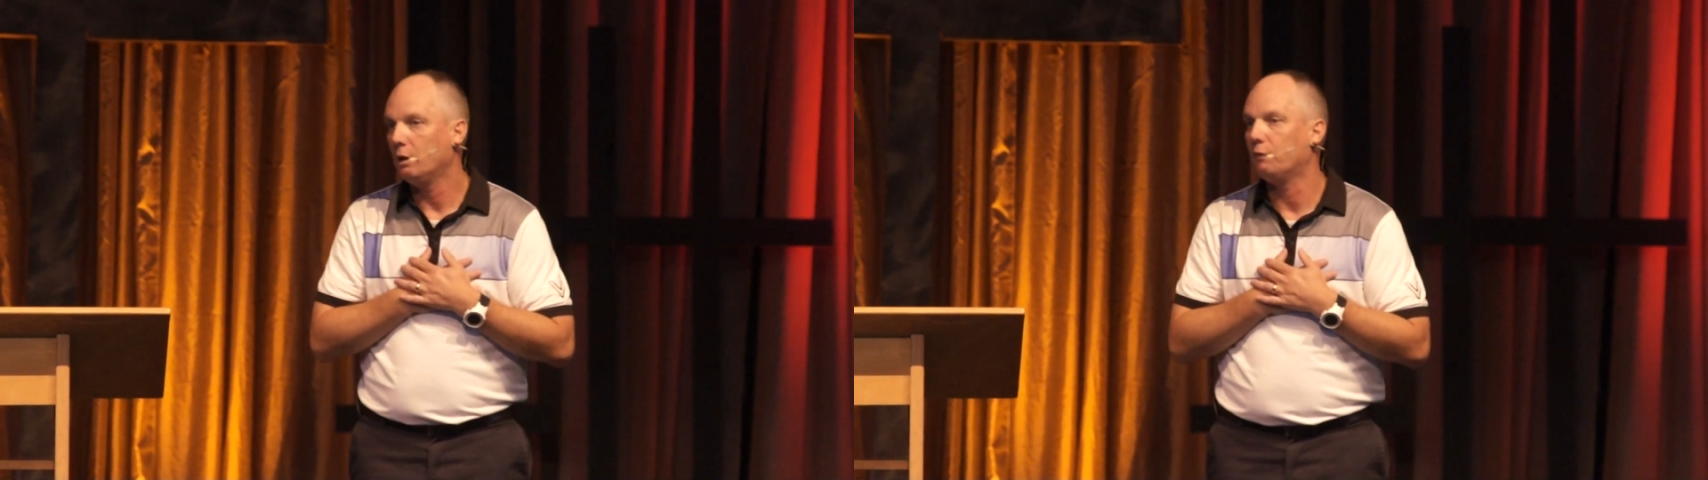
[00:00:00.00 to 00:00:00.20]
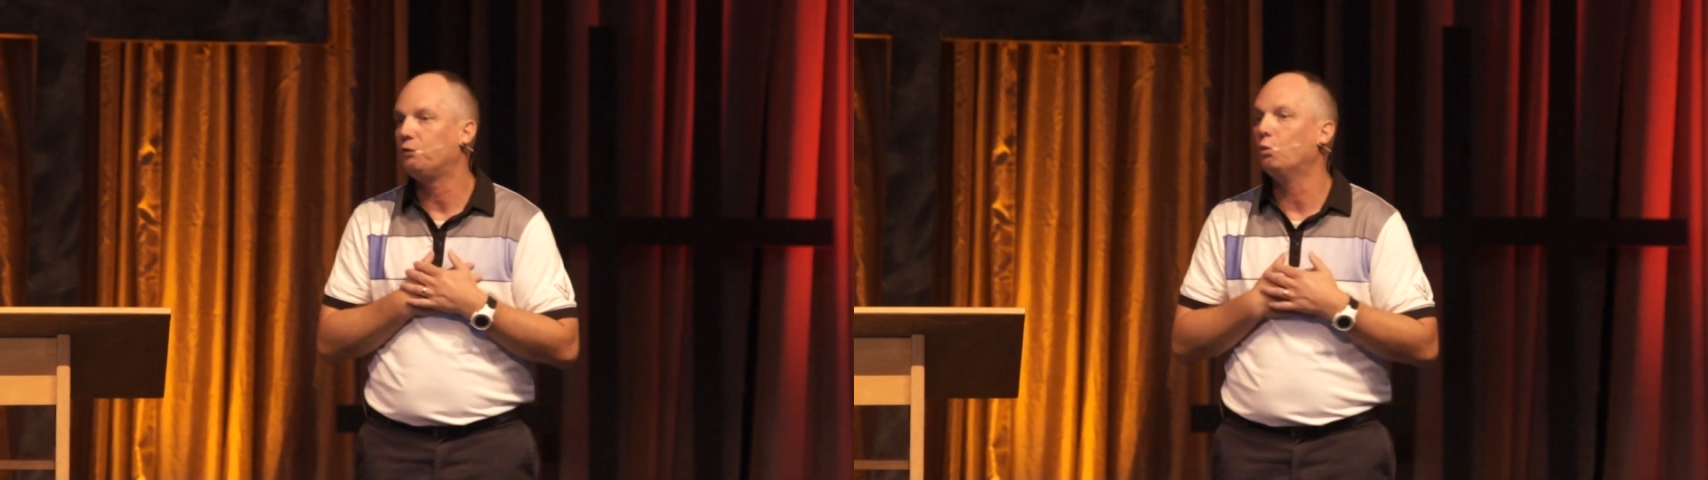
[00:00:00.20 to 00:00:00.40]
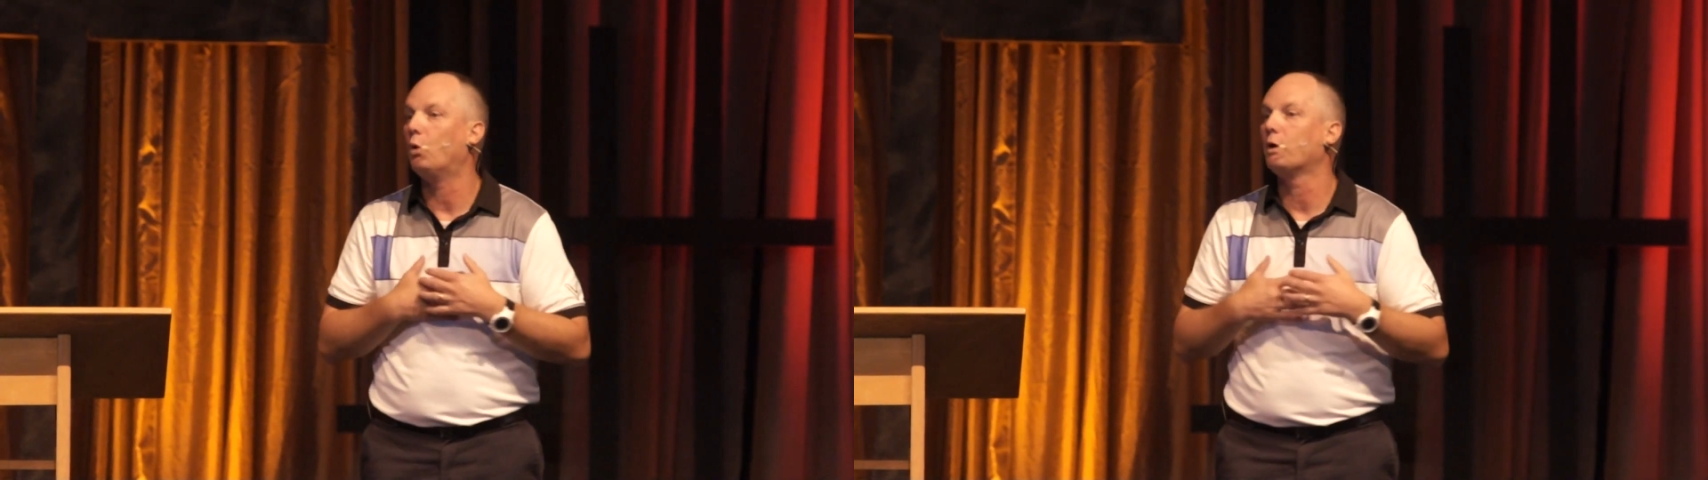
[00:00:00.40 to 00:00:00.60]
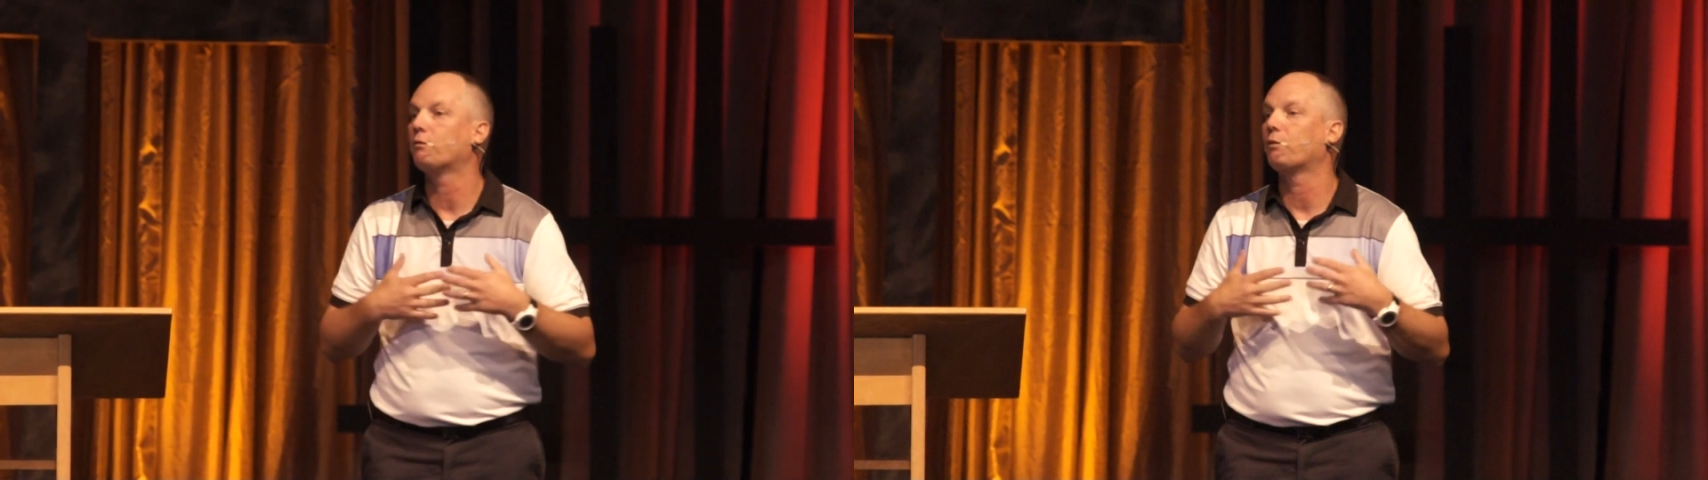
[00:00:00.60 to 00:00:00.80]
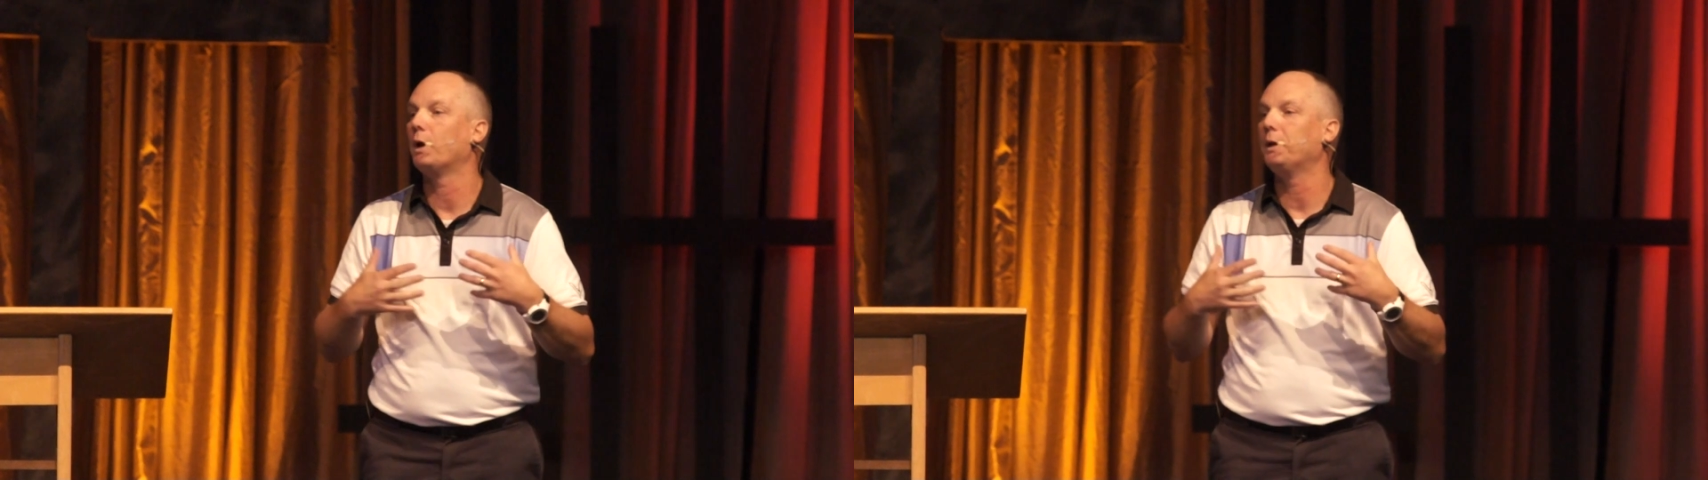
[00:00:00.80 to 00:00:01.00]
If you want a
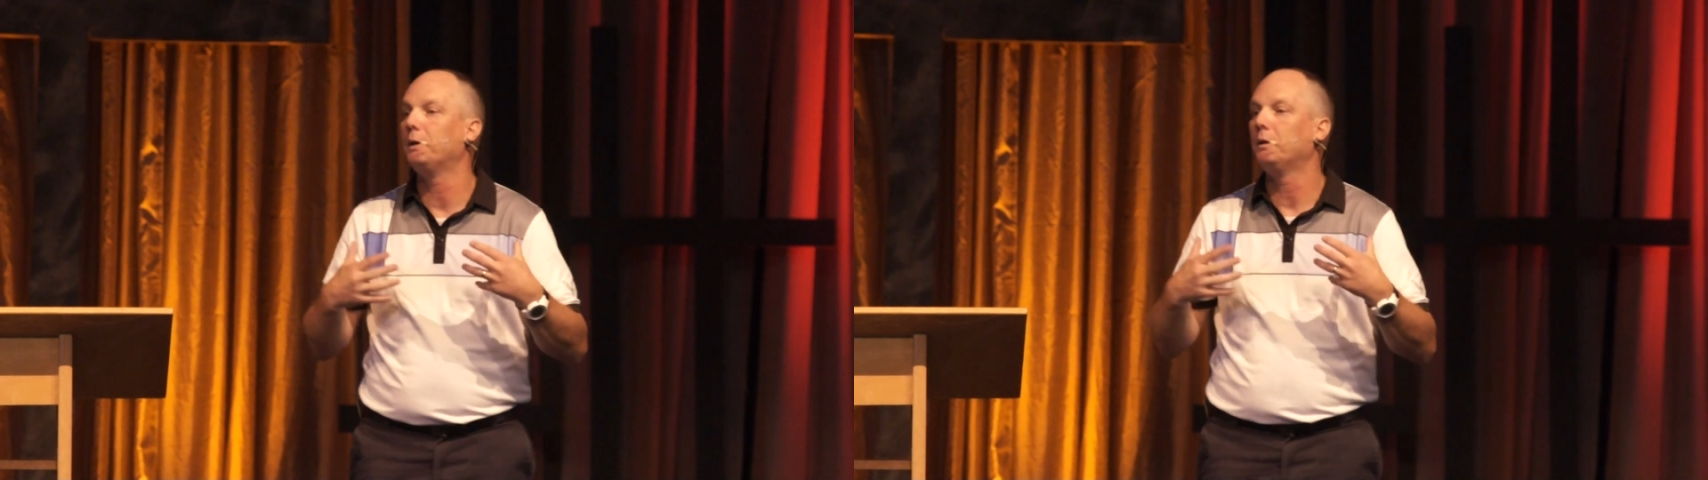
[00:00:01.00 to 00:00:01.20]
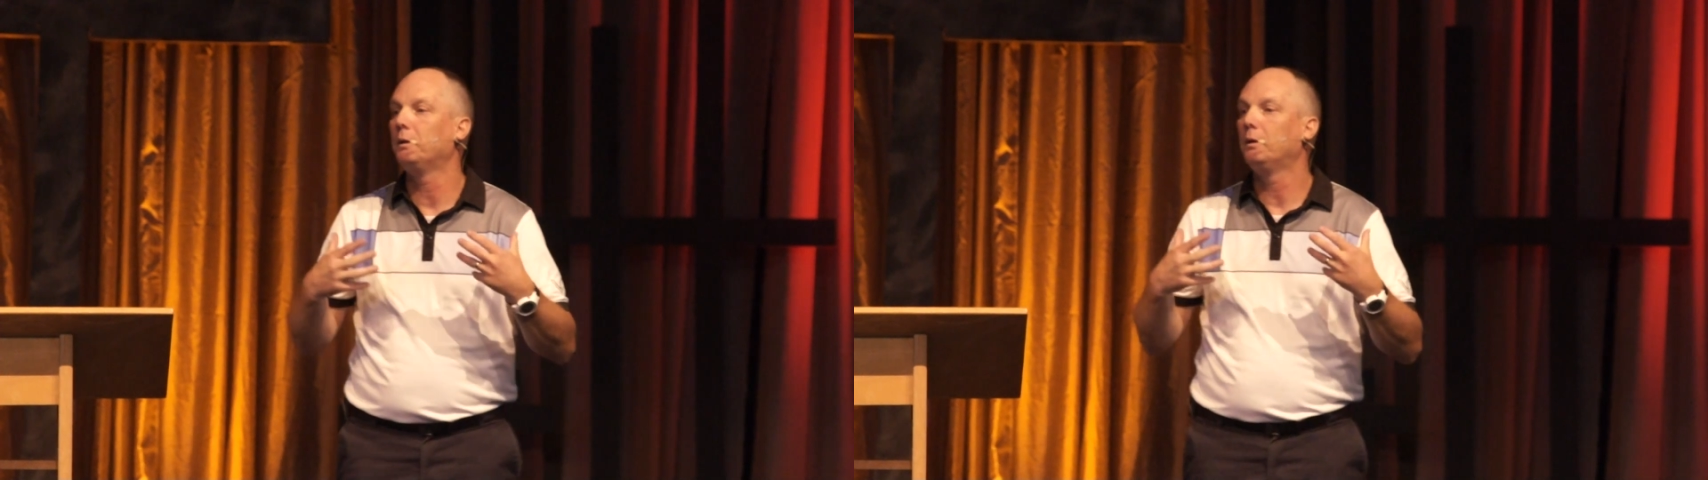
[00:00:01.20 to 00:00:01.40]
friend,